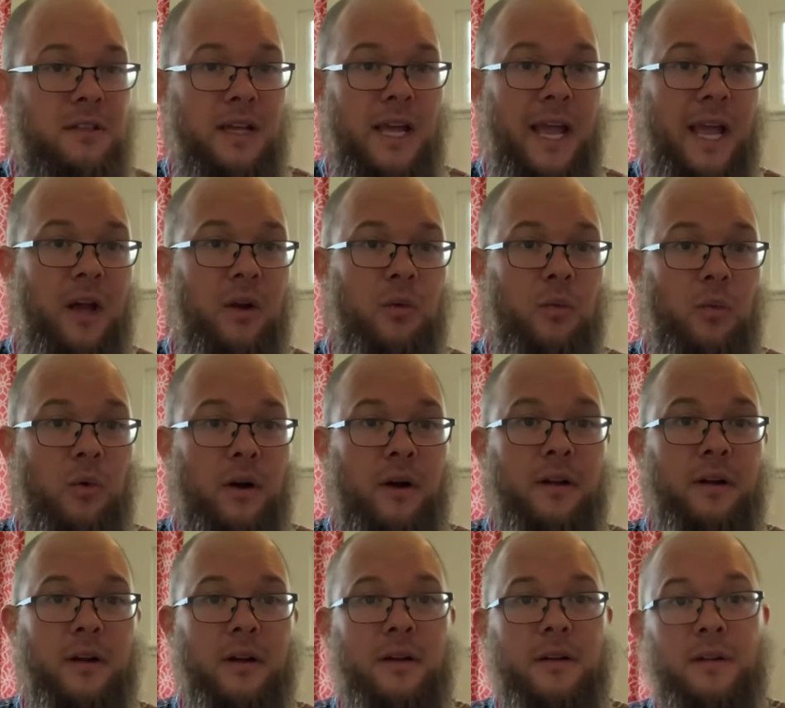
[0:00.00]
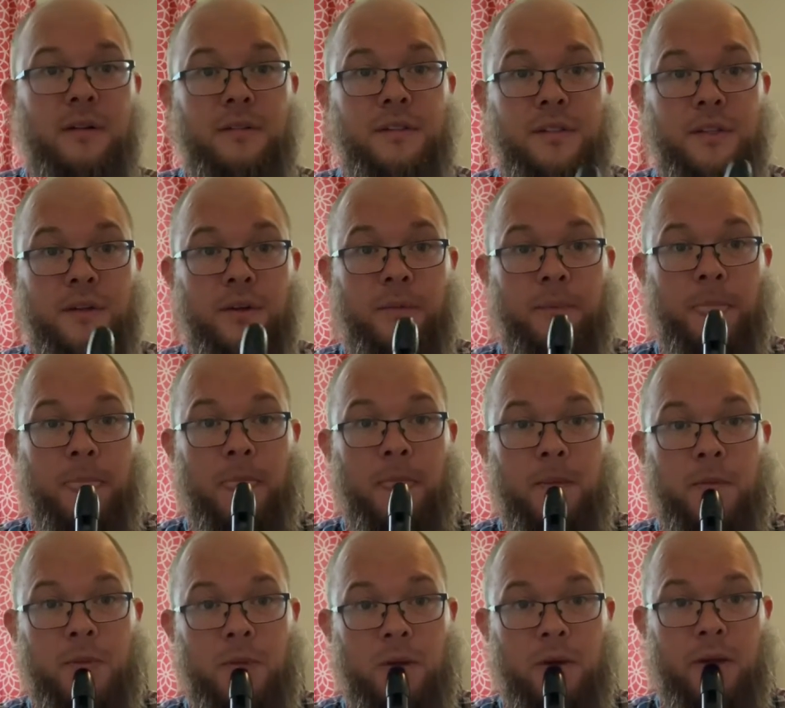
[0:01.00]
And 1, 2,
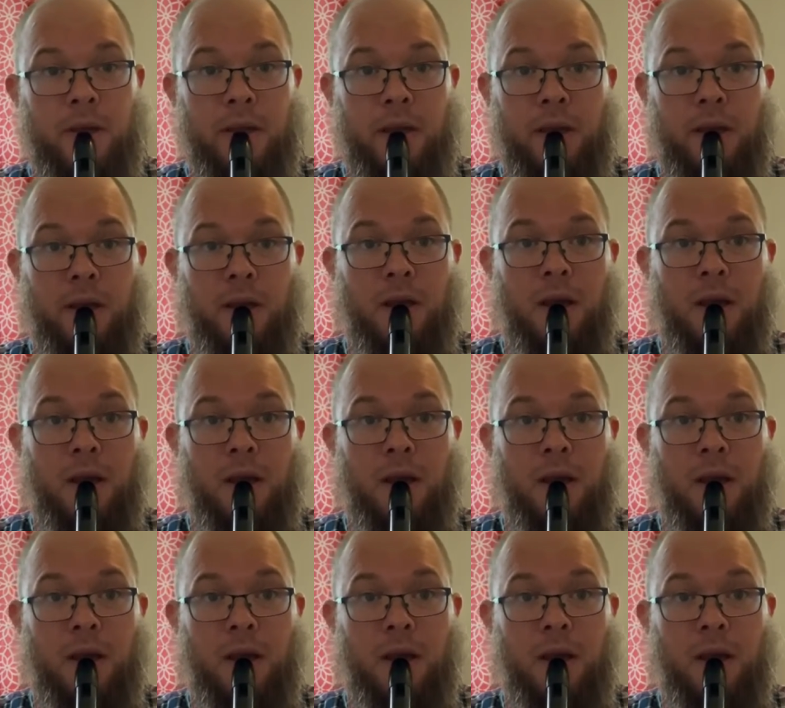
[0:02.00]
3.